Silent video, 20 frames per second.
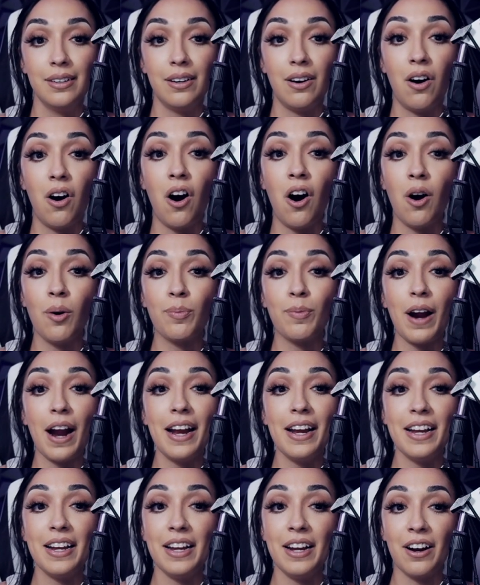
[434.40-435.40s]
All
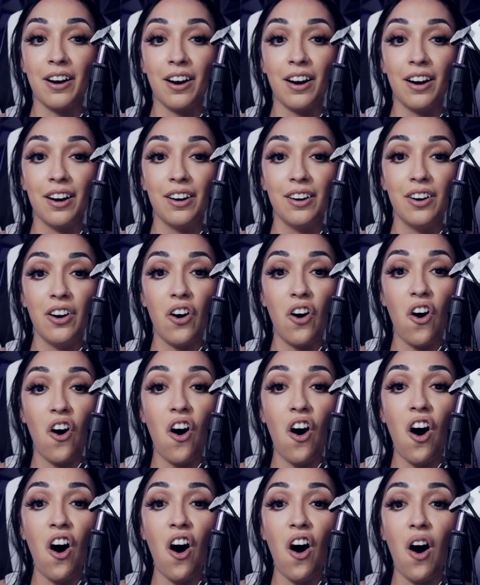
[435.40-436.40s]
right here.
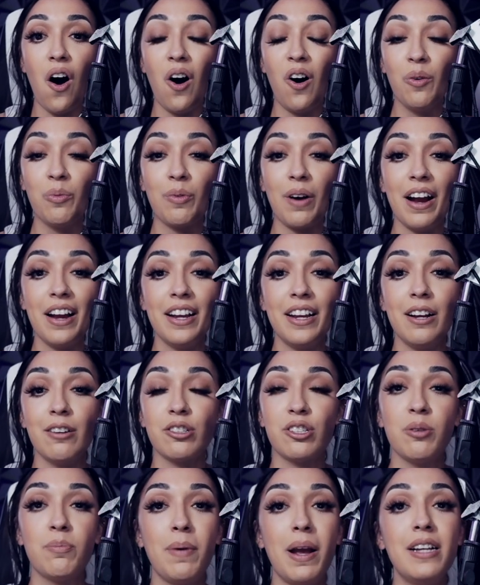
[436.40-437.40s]

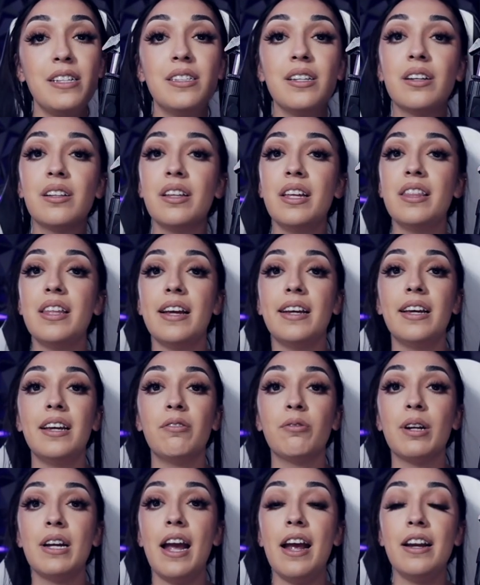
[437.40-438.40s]
So basically they
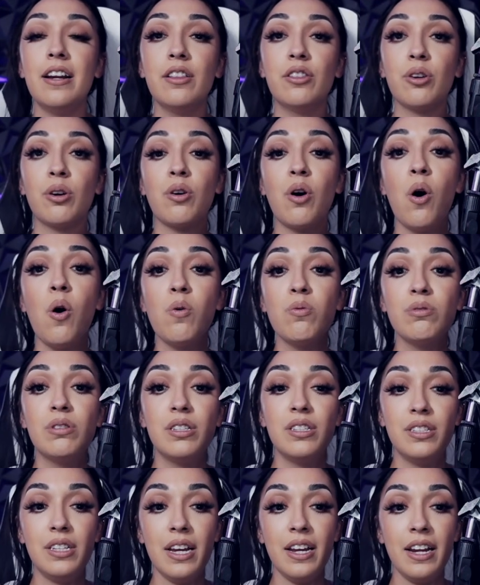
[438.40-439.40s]
created their own
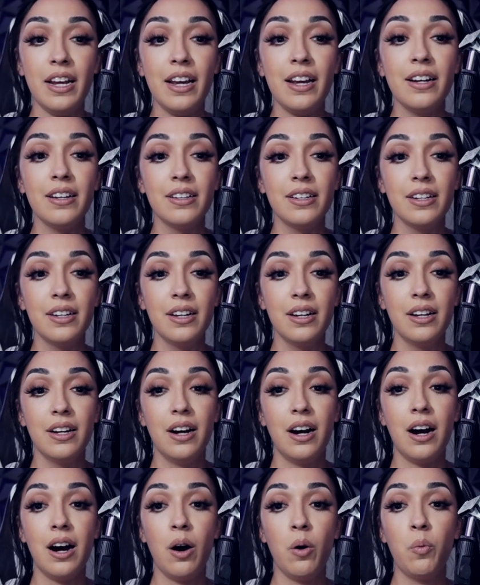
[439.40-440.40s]
city.
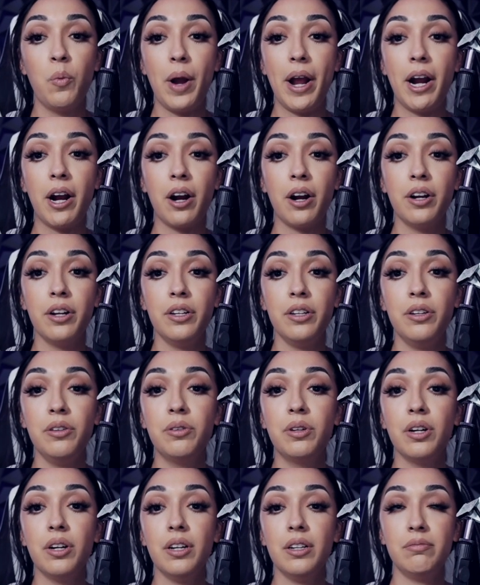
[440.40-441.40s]
Where you
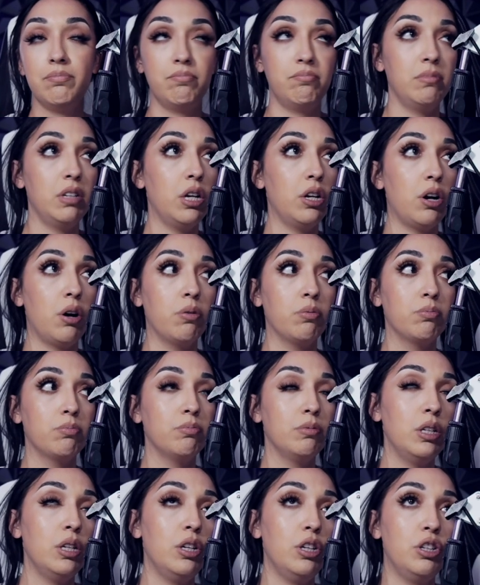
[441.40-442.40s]
could, you know,
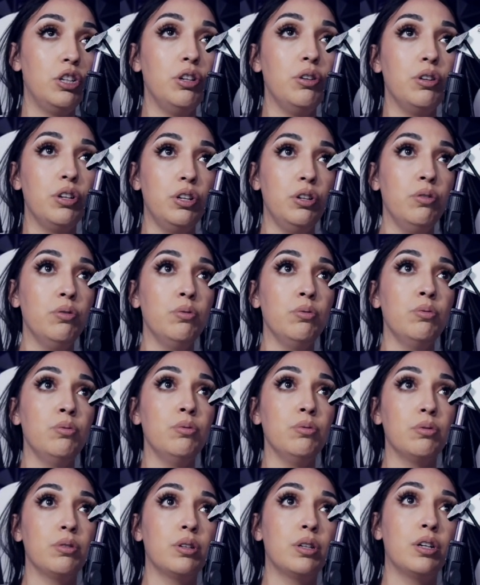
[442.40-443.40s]

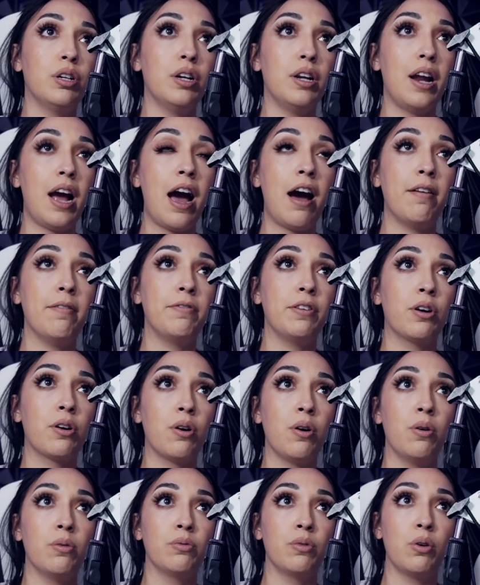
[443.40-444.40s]
you could have your
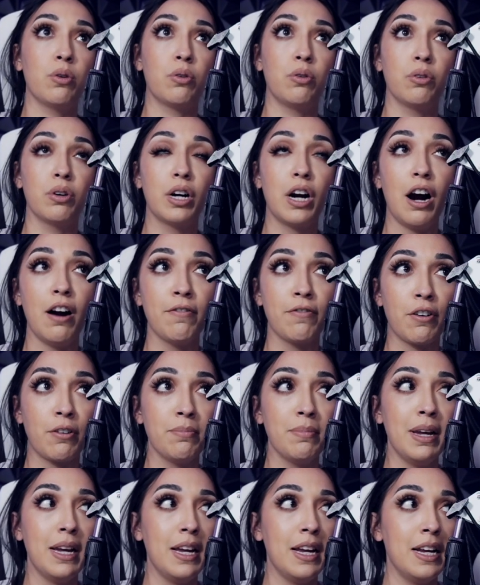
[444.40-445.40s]
own local
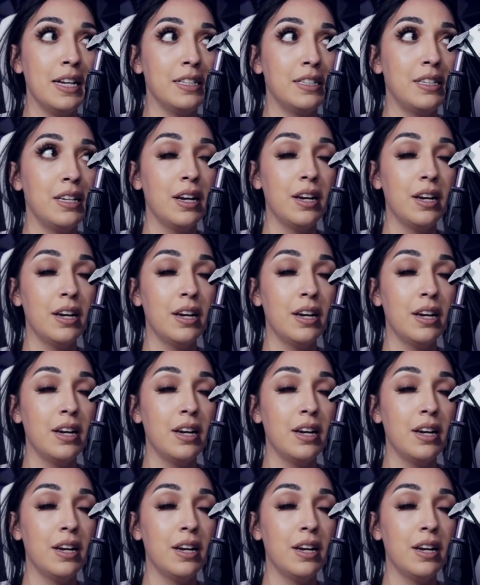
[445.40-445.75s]
government.